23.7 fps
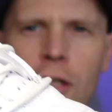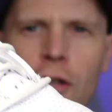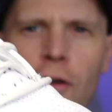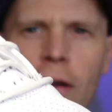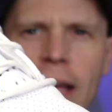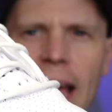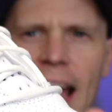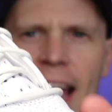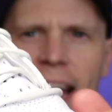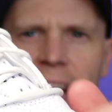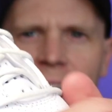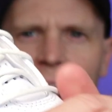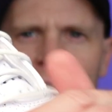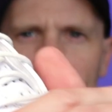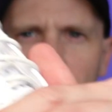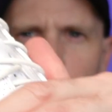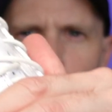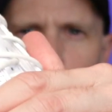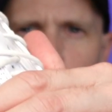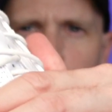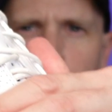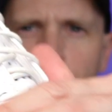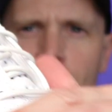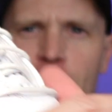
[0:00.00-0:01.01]
You're getting a
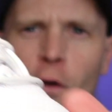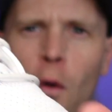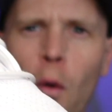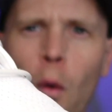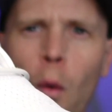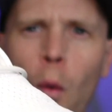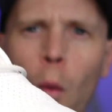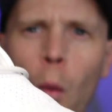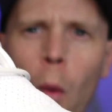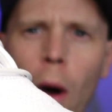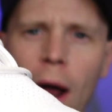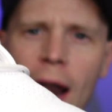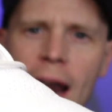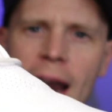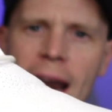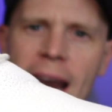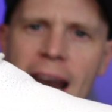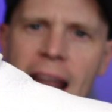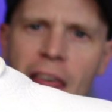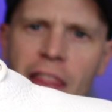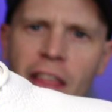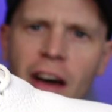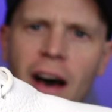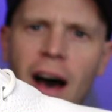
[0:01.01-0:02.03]
full
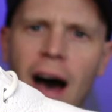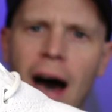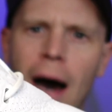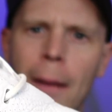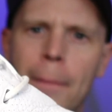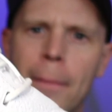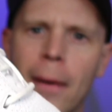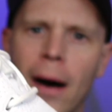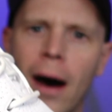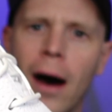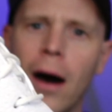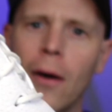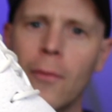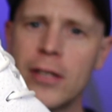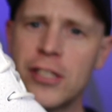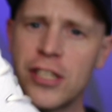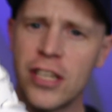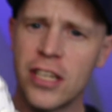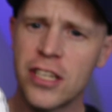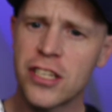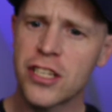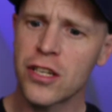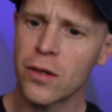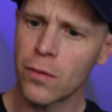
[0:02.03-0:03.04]
leather upper, which
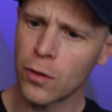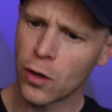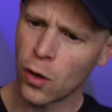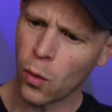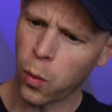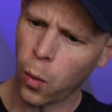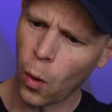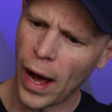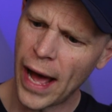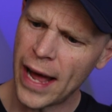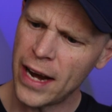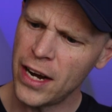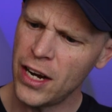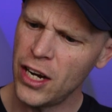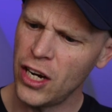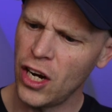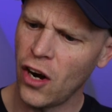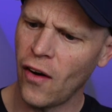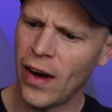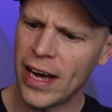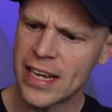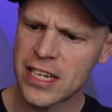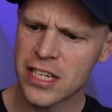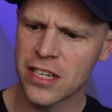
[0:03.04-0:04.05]
is quite
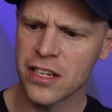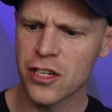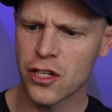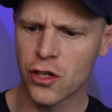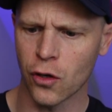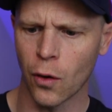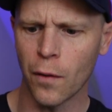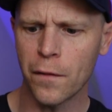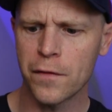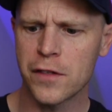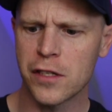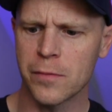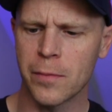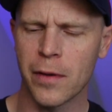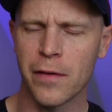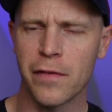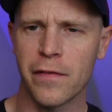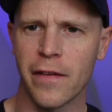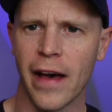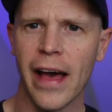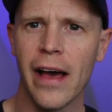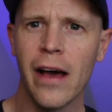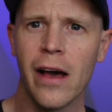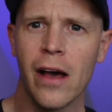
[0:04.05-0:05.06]
nice and soft, to be
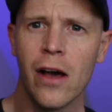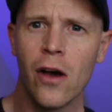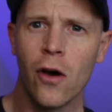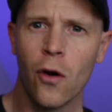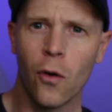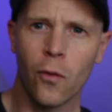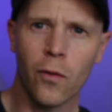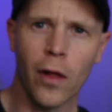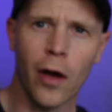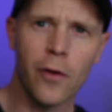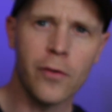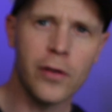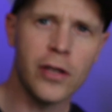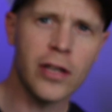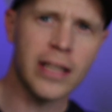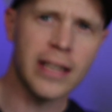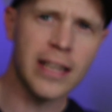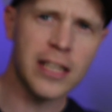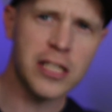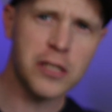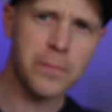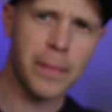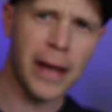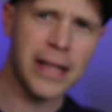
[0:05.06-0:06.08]
fair, although you
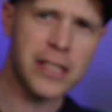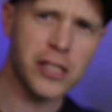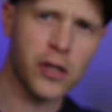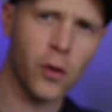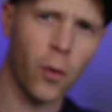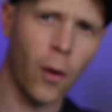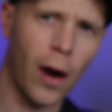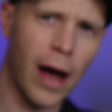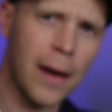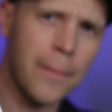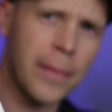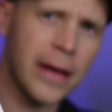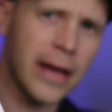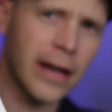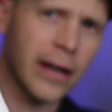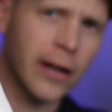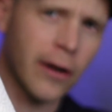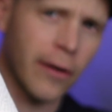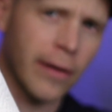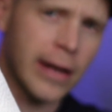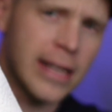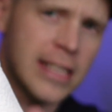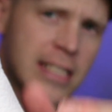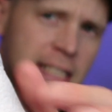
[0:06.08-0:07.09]
can expect quite a bit of
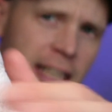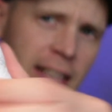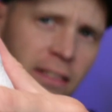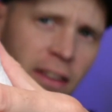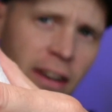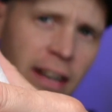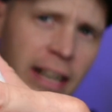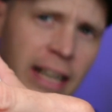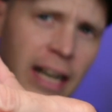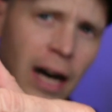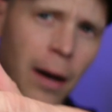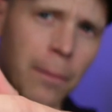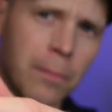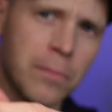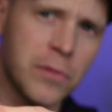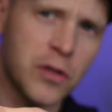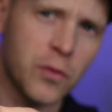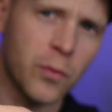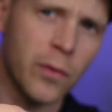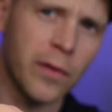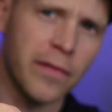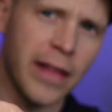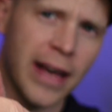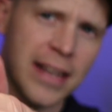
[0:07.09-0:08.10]
creasing that
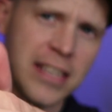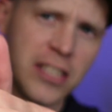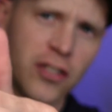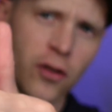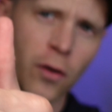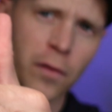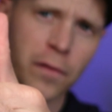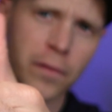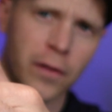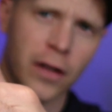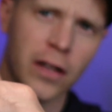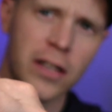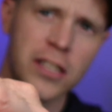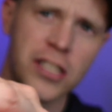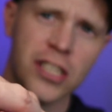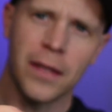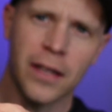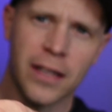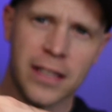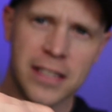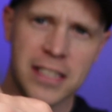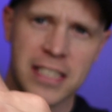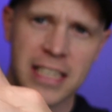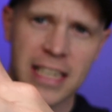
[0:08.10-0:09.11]
comes with that softness.
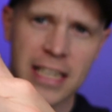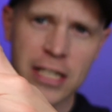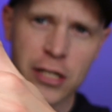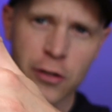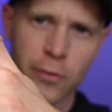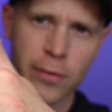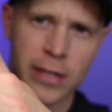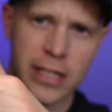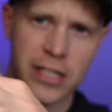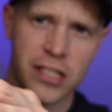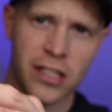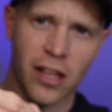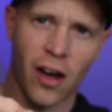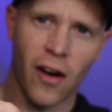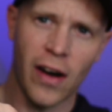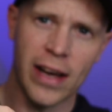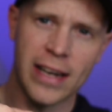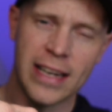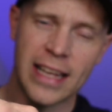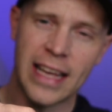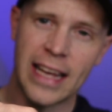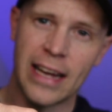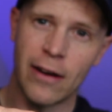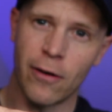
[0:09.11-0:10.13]
You can see it's already
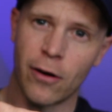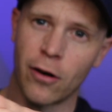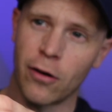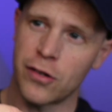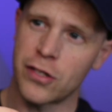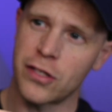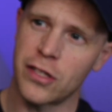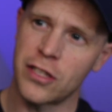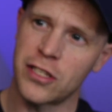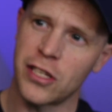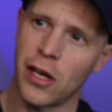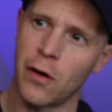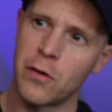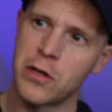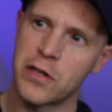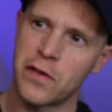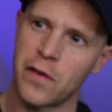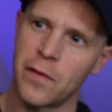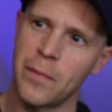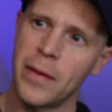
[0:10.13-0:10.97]
started here across the toes for